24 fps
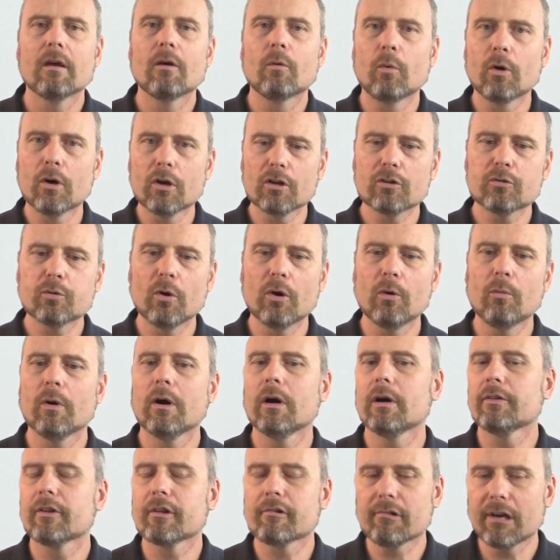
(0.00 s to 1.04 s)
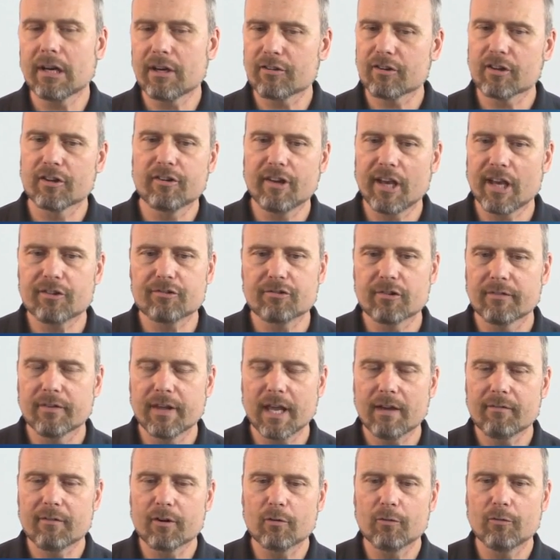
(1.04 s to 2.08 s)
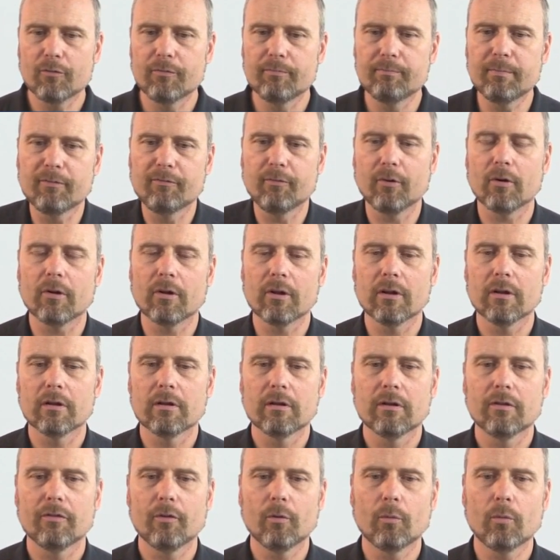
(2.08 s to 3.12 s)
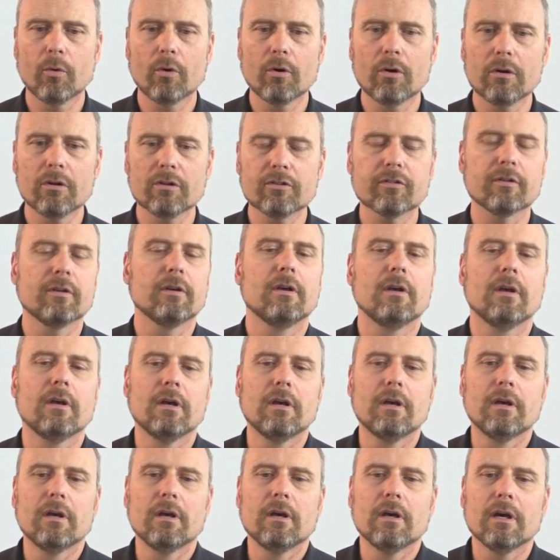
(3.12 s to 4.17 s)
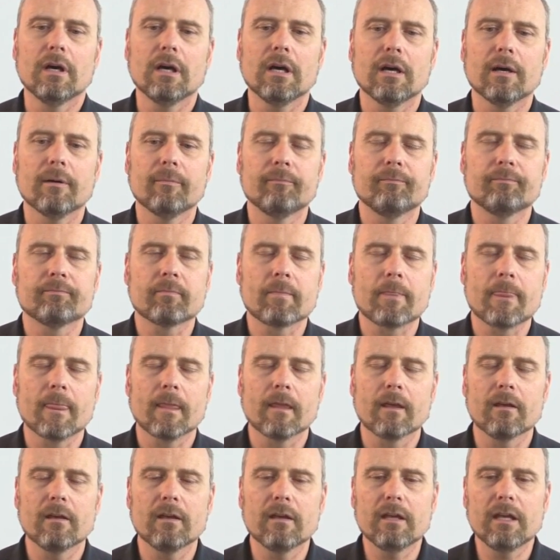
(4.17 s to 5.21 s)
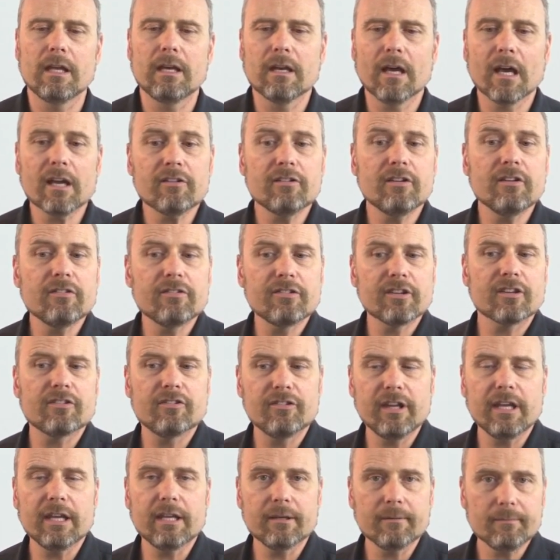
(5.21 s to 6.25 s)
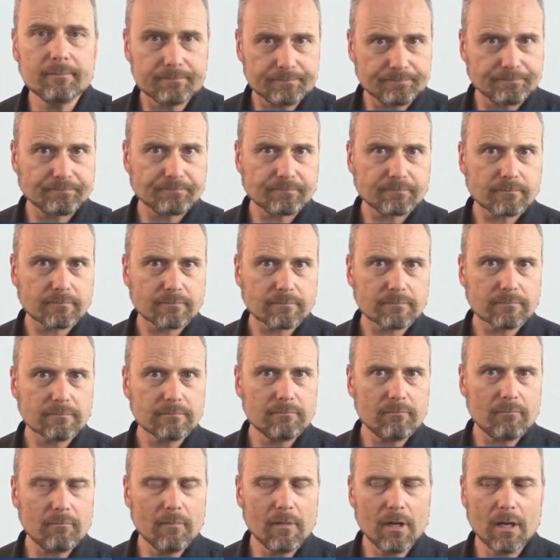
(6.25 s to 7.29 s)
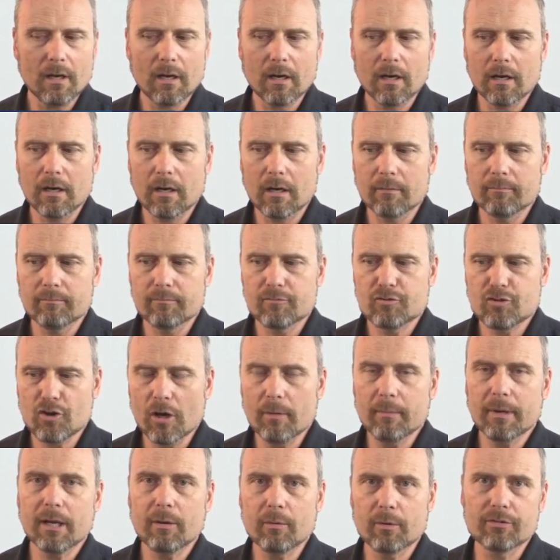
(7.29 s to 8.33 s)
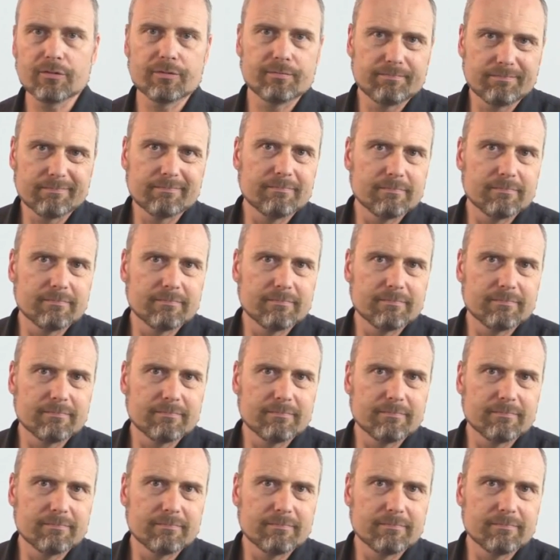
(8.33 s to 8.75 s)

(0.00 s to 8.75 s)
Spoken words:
World War I, the greatest catastrophe ever to befall the world. In 1916, Germany was